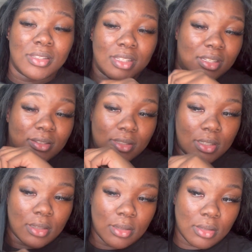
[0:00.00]
And then I was
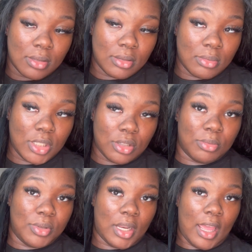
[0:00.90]
like, Rich, you're
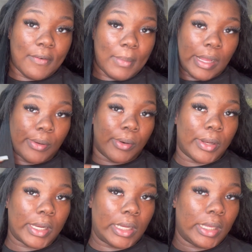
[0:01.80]
putting half a bottle of
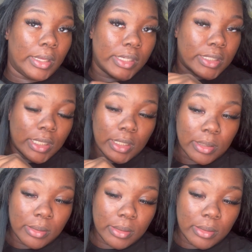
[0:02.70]
oil in your hair each time.